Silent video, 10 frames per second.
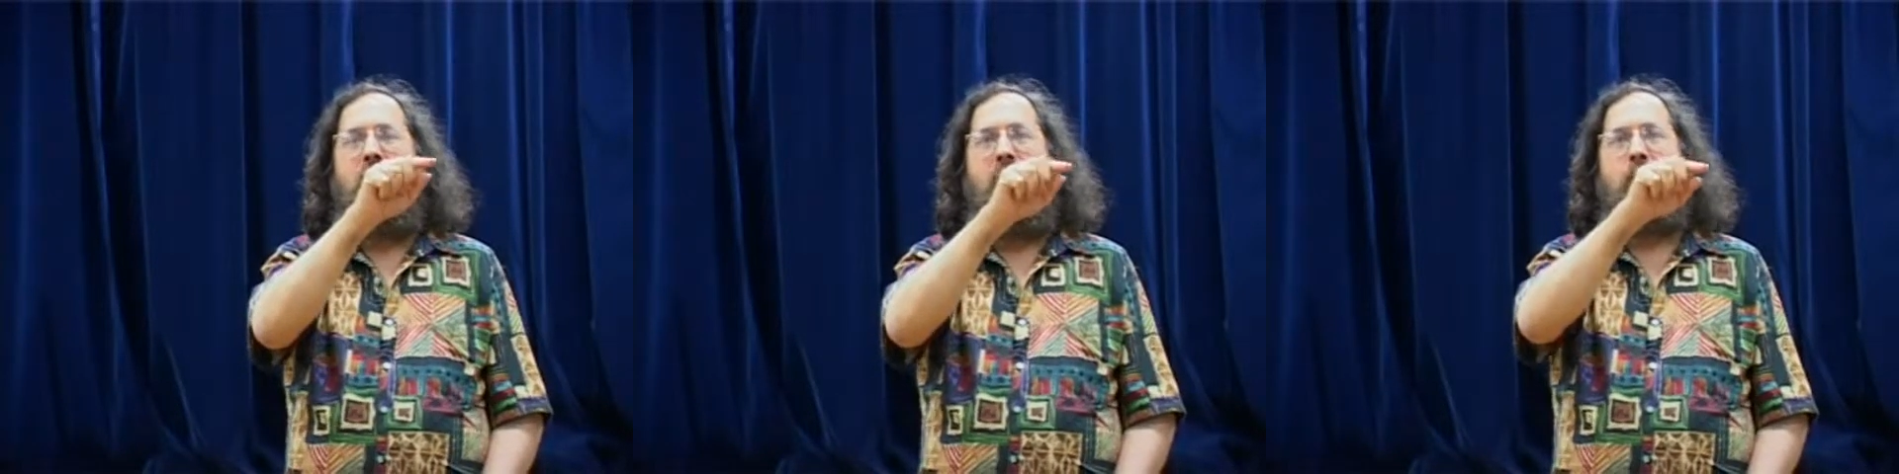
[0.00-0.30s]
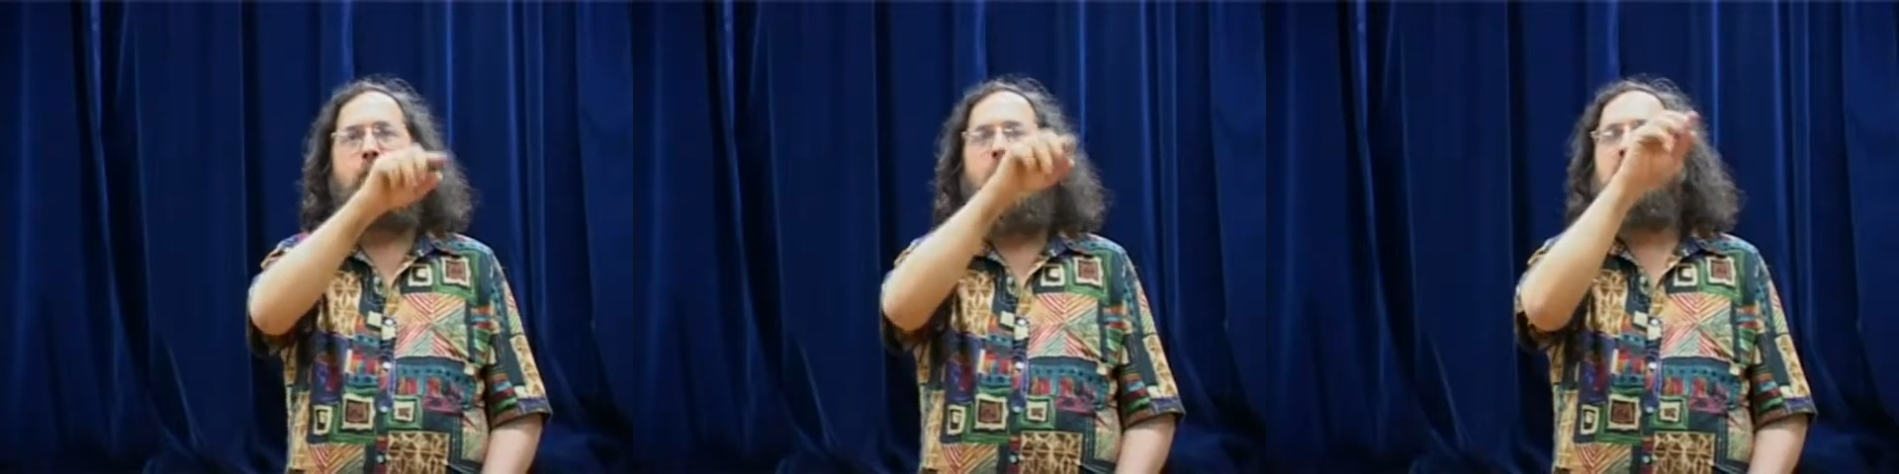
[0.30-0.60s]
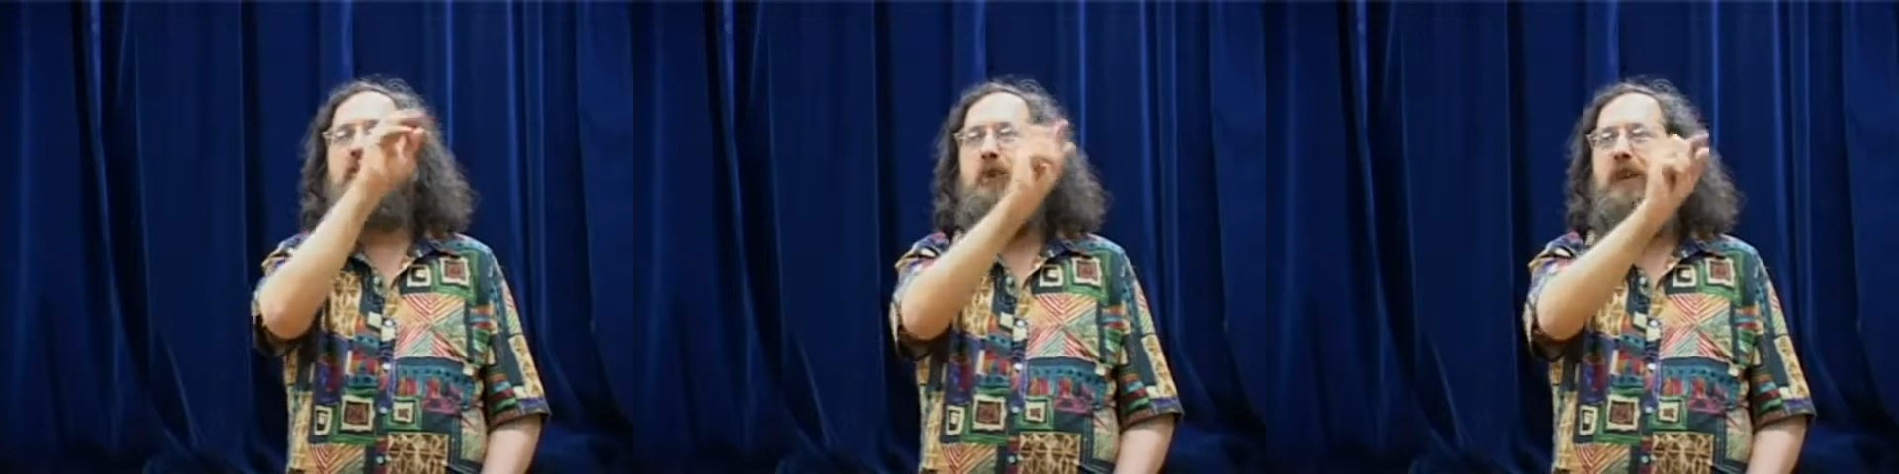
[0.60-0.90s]
And by
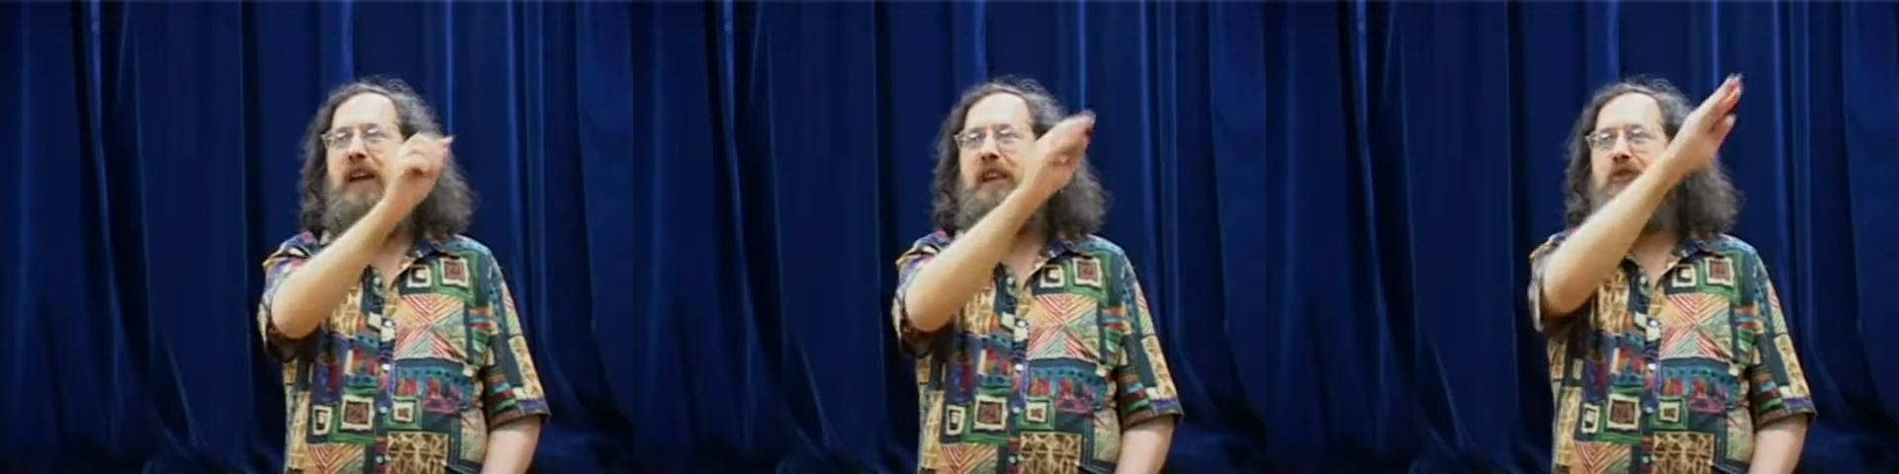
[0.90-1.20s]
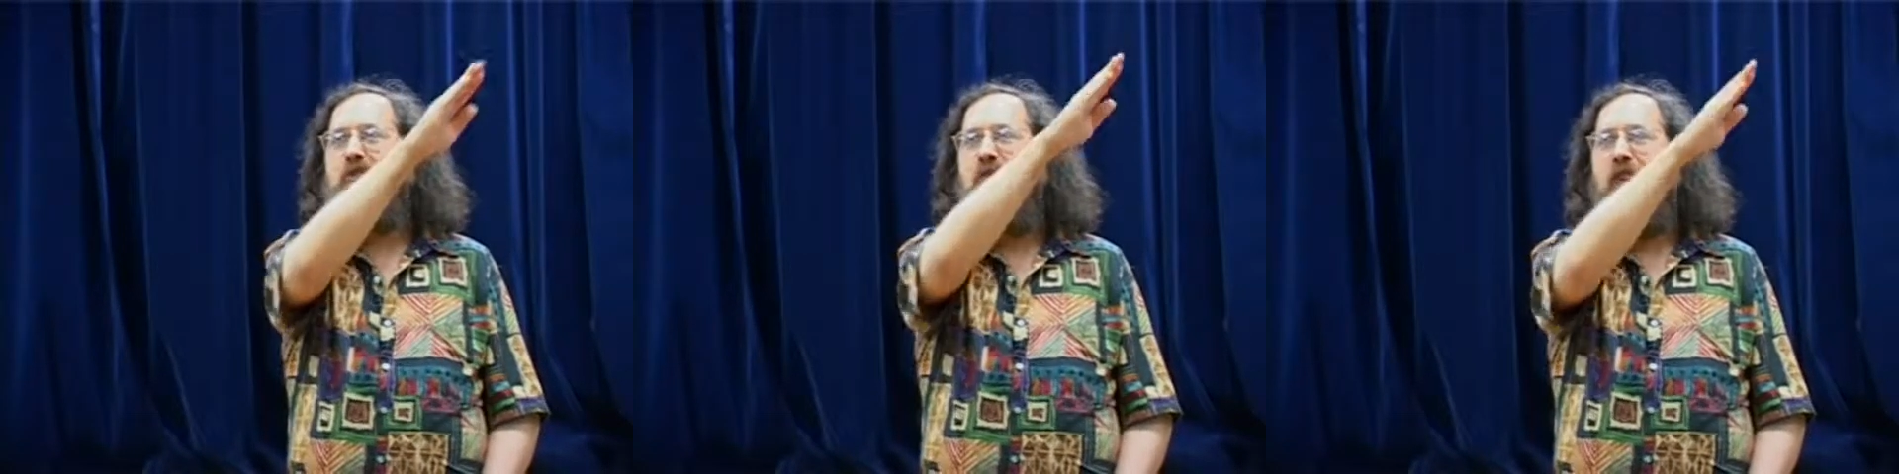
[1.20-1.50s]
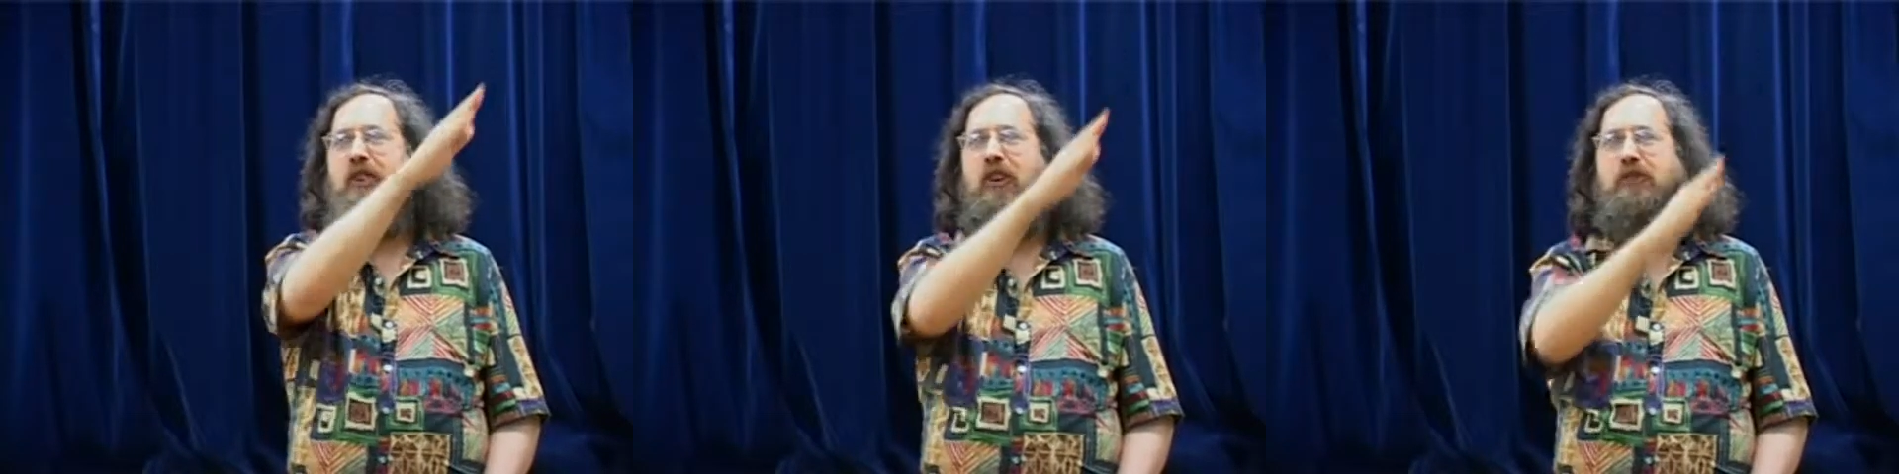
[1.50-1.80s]
doing that, you
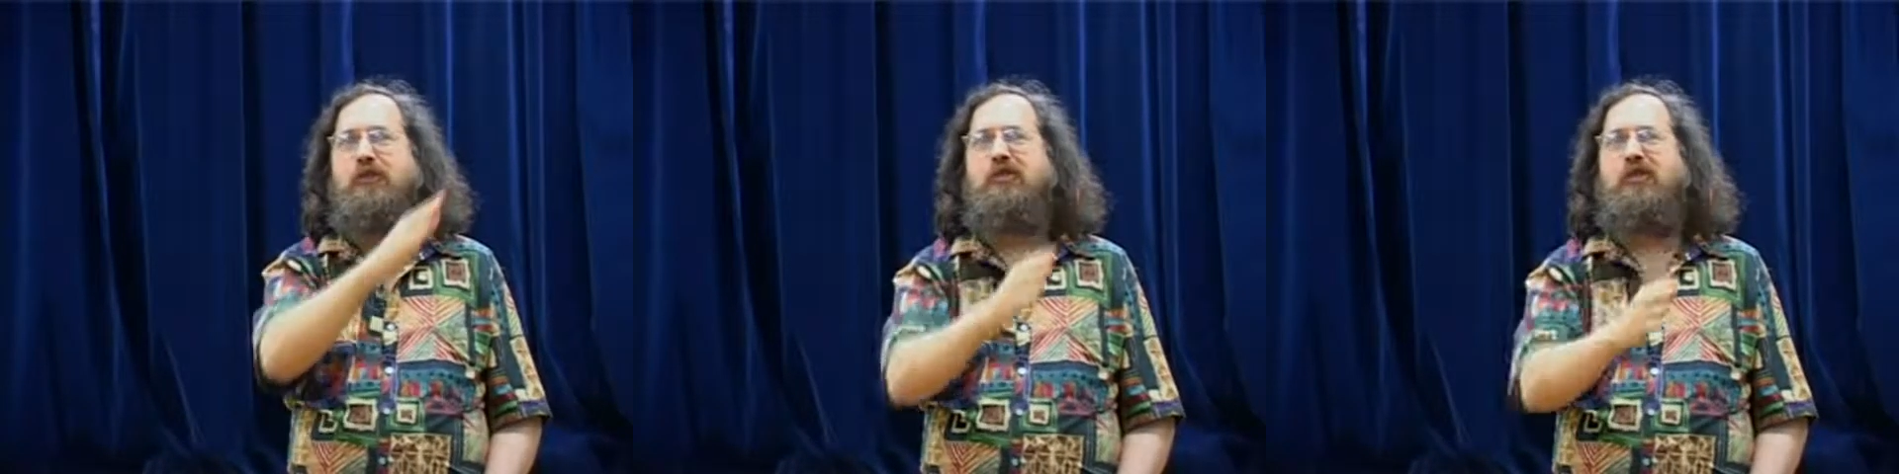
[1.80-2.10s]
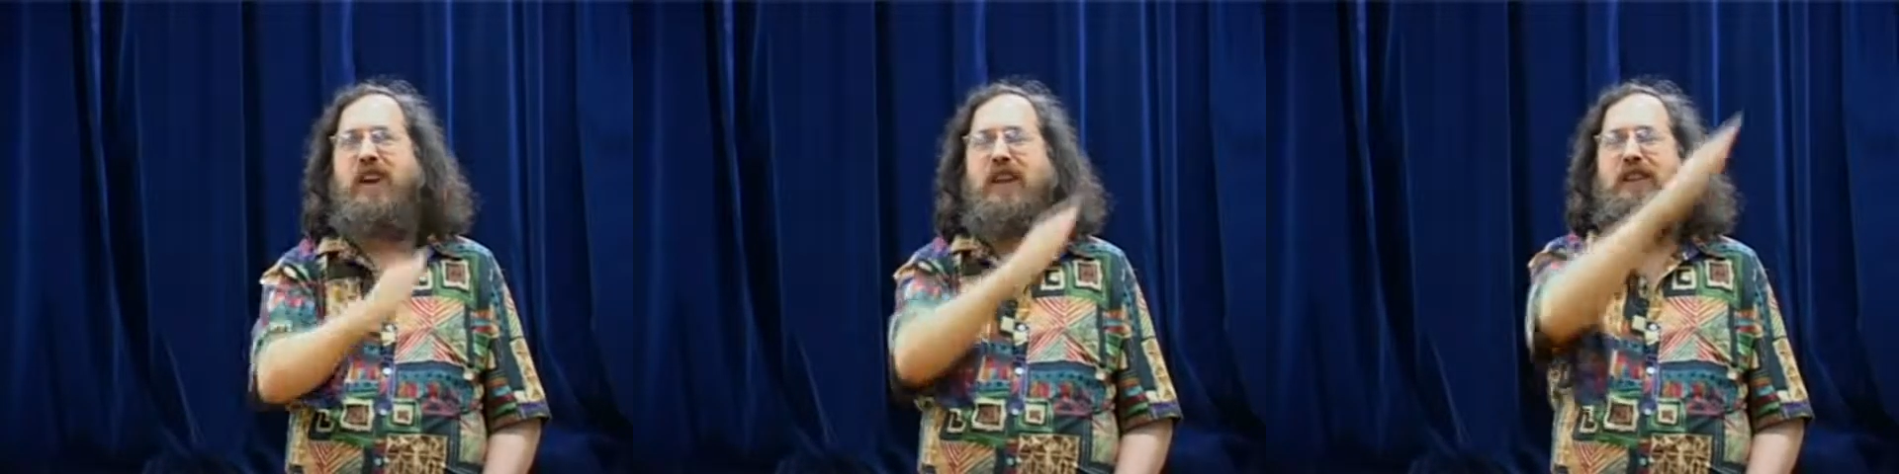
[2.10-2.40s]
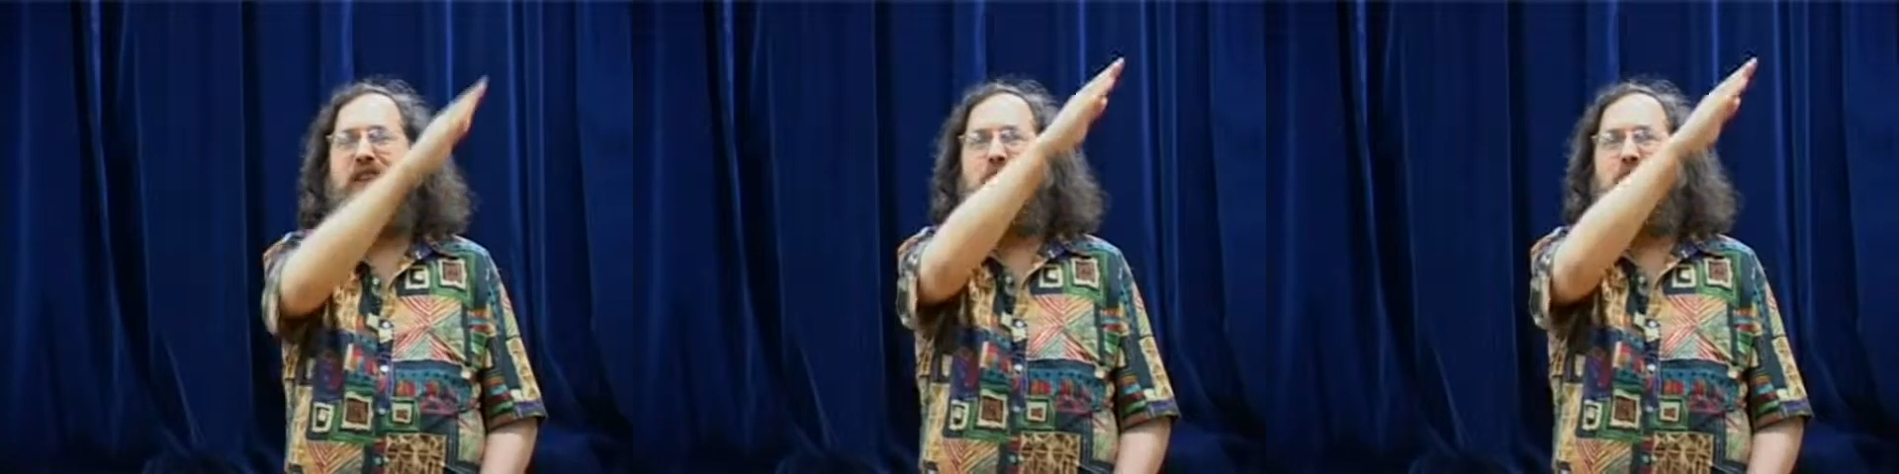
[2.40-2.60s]
start to understand the